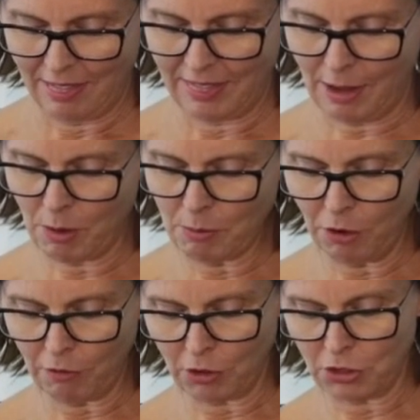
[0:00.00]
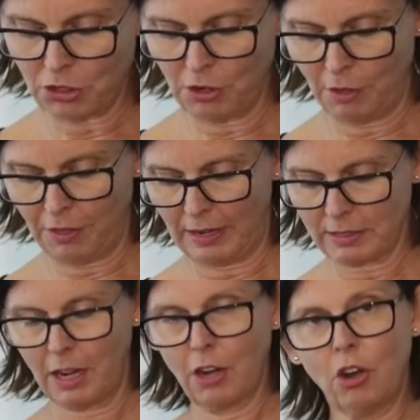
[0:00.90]
Then we move on to
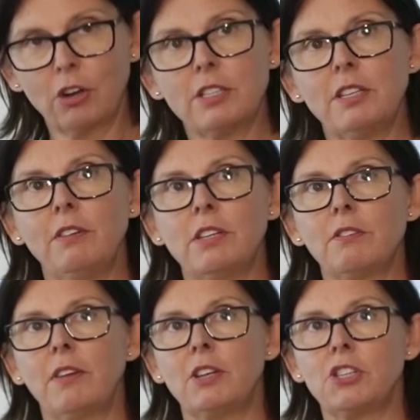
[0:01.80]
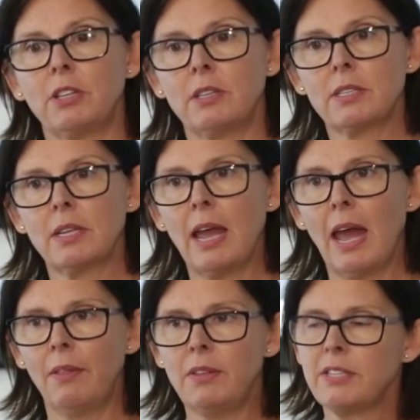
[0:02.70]
things like cognitive interventions,
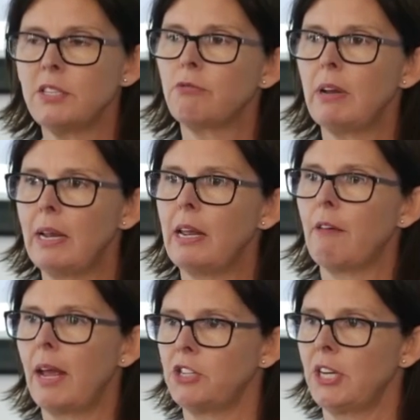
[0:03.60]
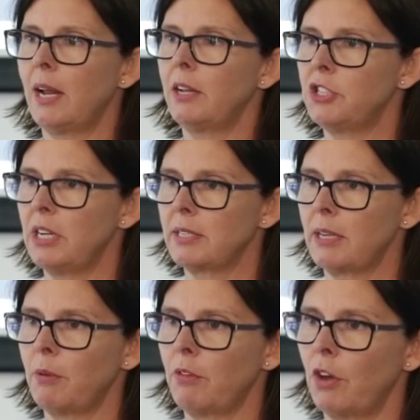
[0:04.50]
and this is really around challenging
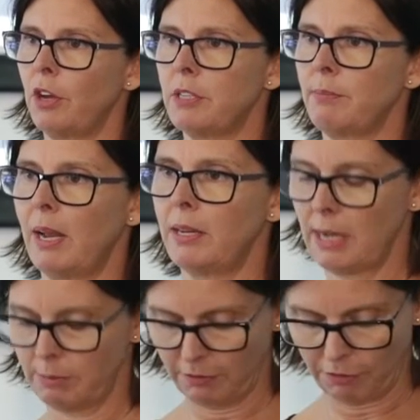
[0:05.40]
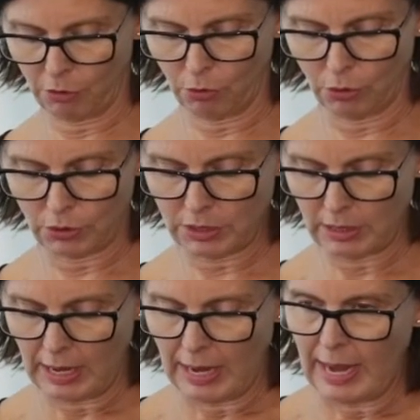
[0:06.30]
some of those maladaptive thoughts.